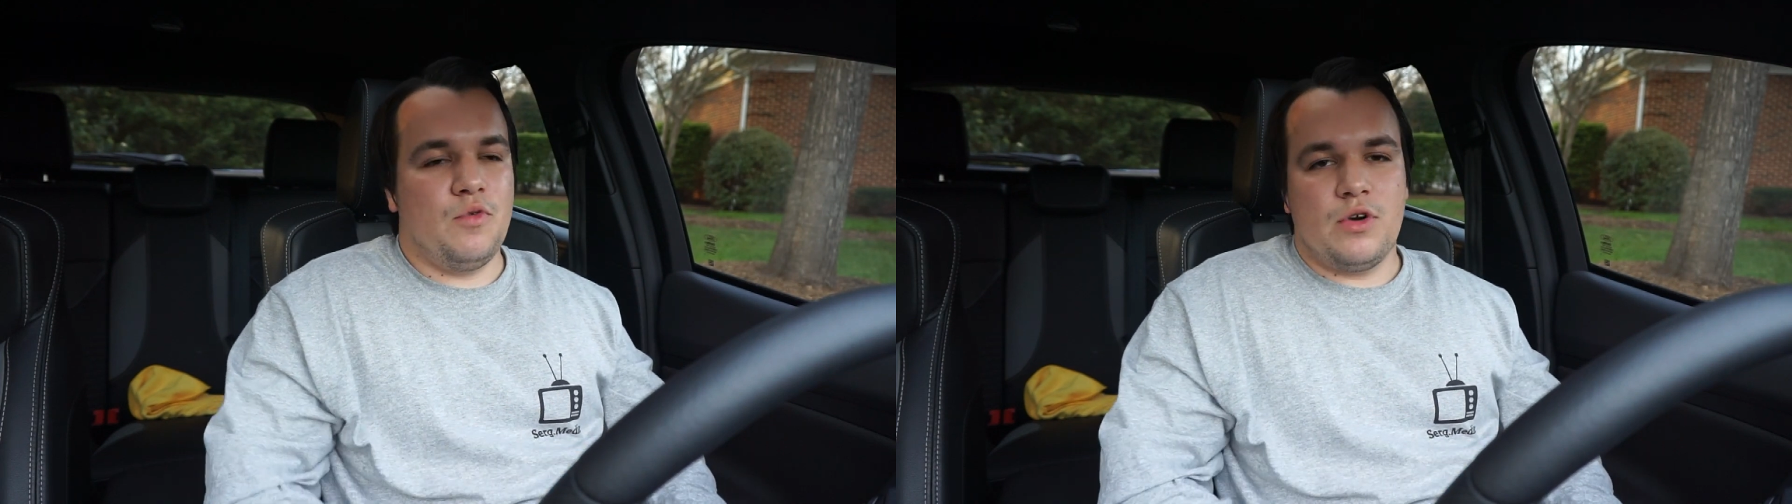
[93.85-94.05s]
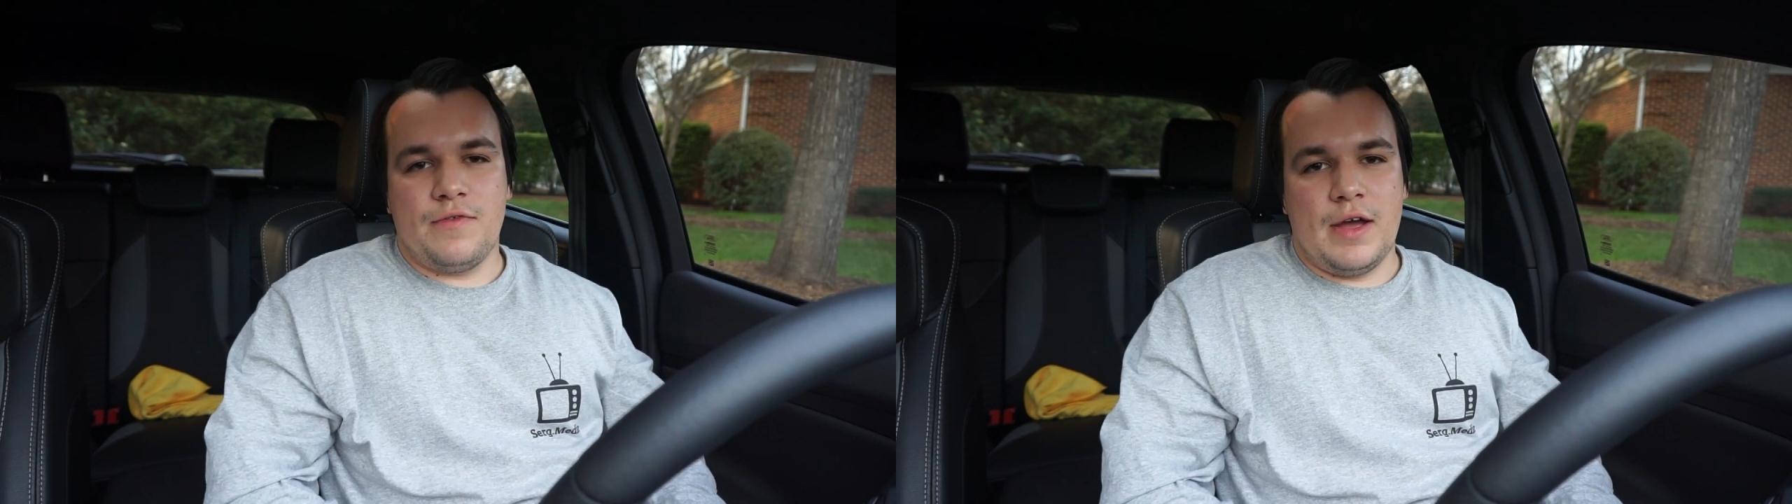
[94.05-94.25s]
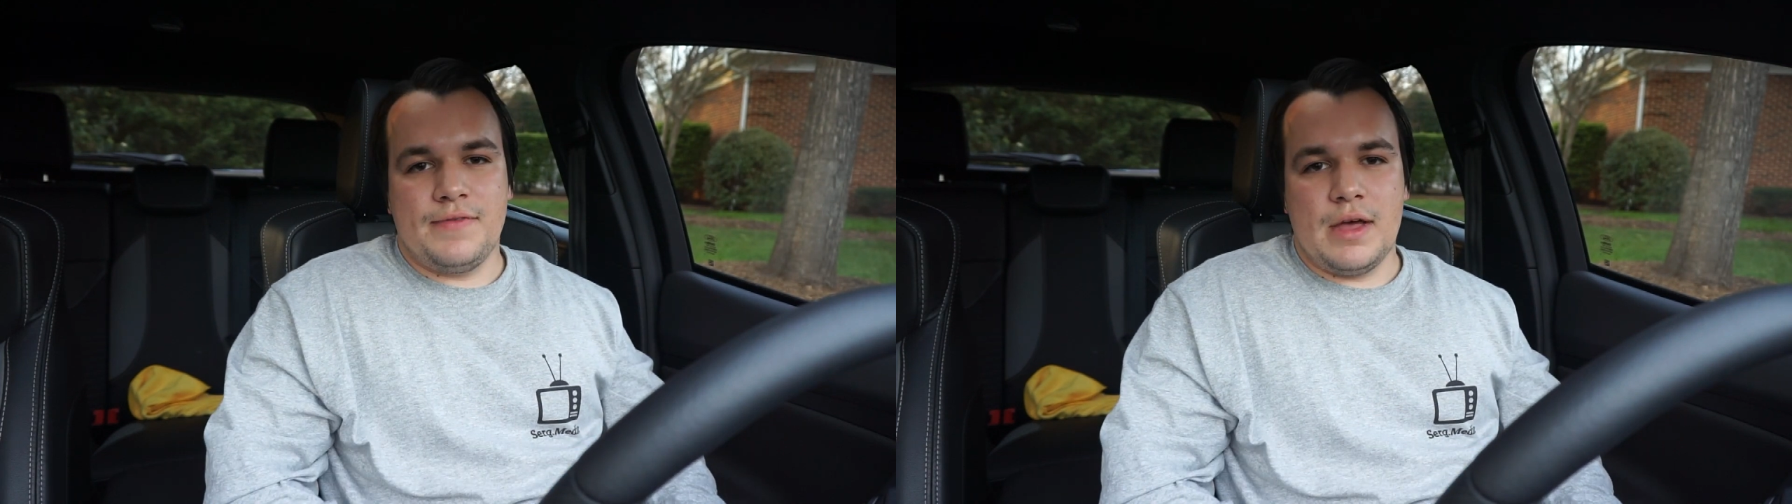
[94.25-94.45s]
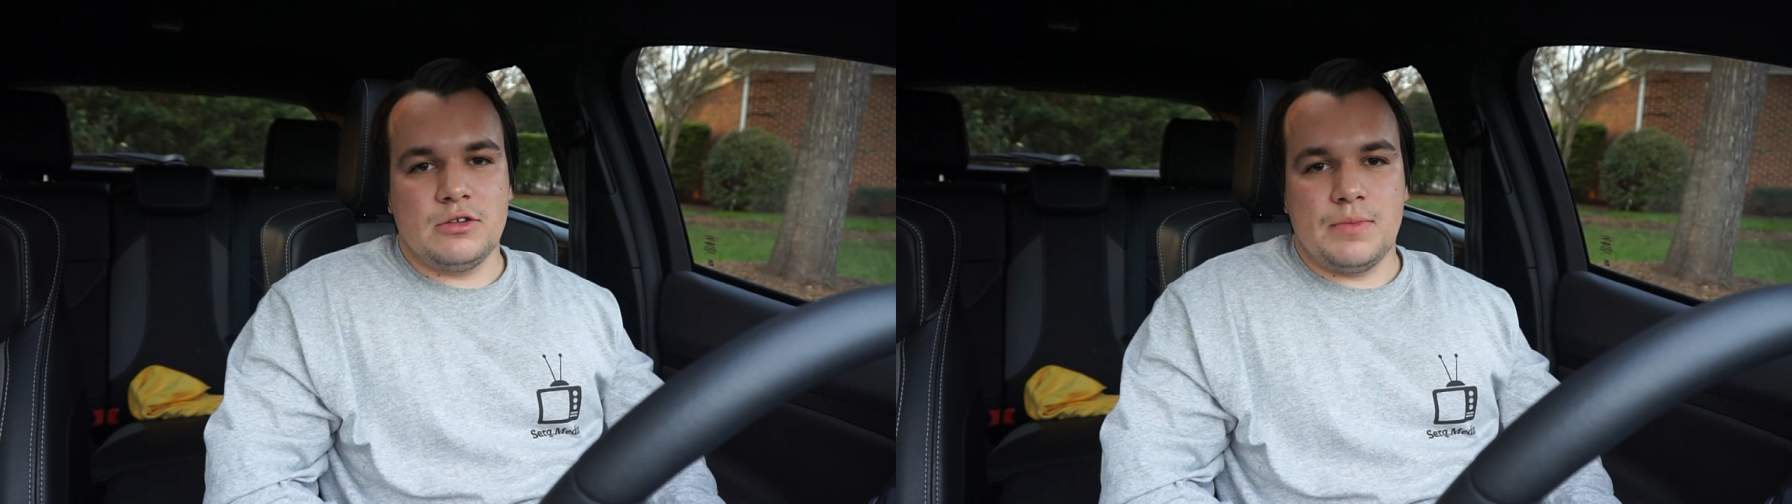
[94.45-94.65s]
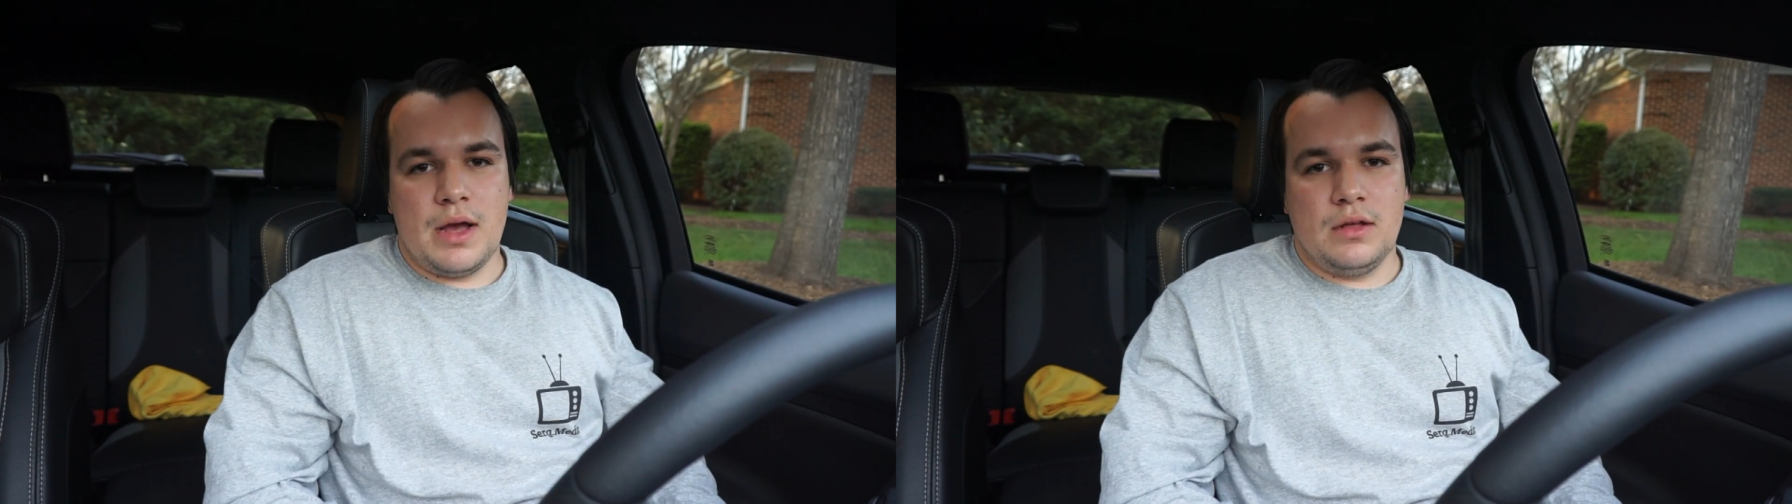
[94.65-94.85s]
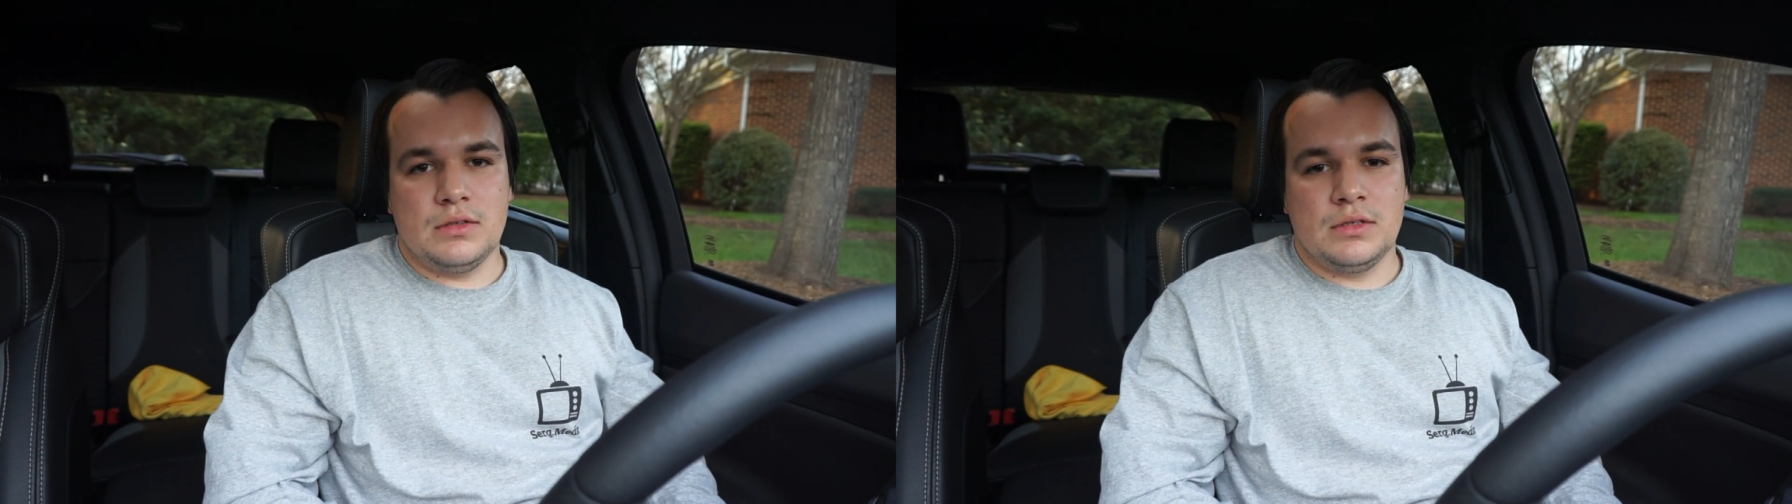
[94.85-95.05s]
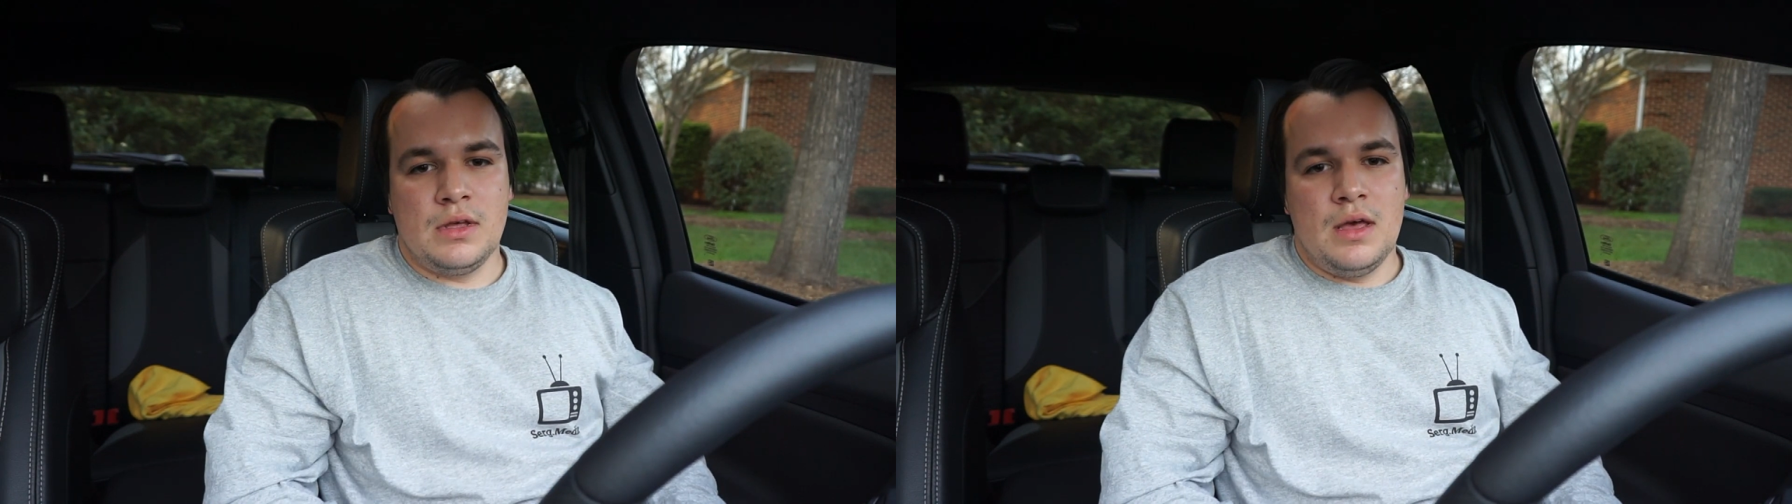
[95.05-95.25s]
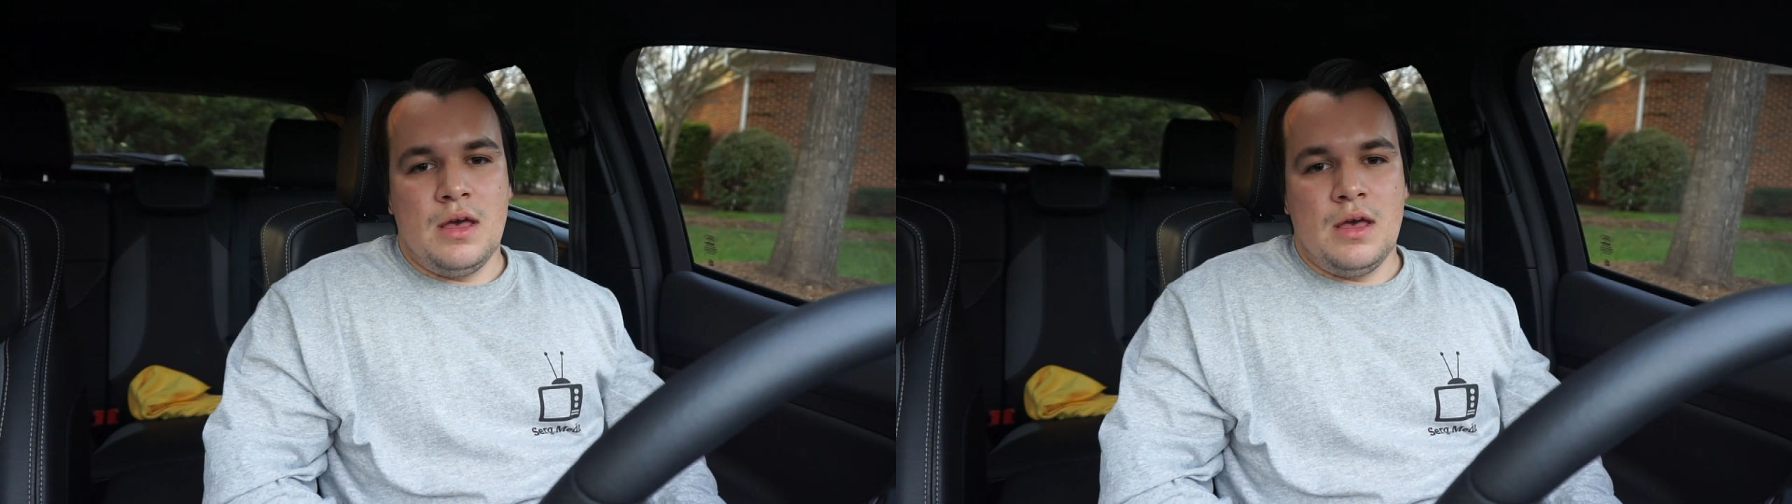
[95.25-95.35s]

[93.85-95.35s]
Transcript: 4,000 to 5,000 miles,